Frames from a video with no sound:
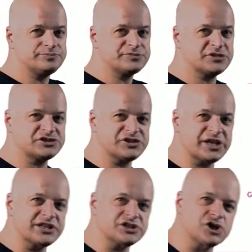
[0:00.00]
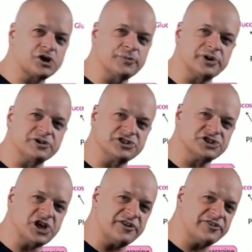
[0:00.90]
This is like the terminals at
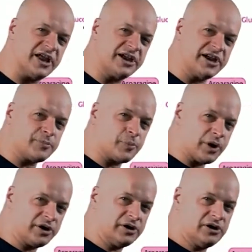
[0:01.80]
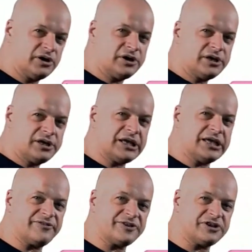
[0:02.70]
John F. Kennedy Airport.
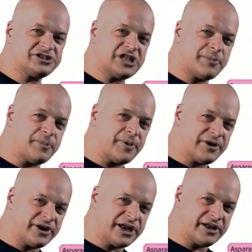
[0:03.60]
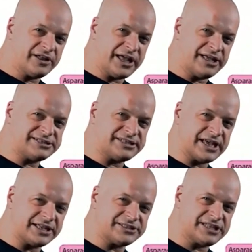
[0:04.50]
First stop American Airlines,
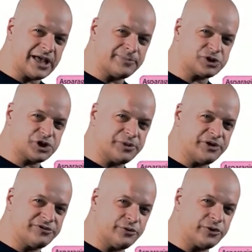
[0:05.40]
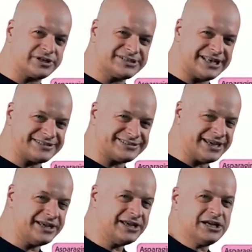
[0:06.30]
second stop Terminal 4,
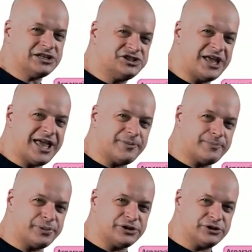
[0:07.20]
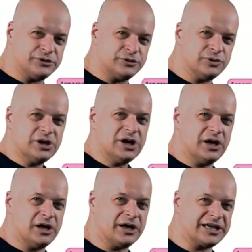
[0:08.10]
Delta,
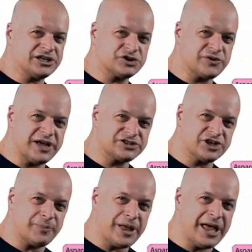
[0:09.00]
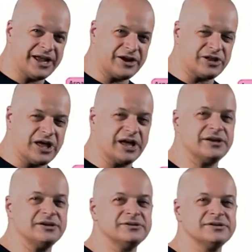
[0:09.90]
JetBlue, kiss your ass goodbye airline,
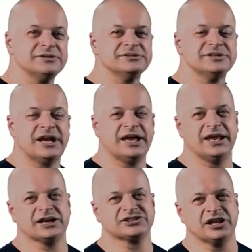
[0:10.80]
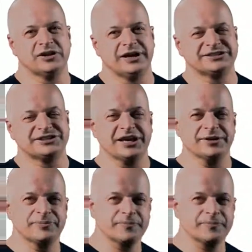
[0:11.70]
and oxaloacetate.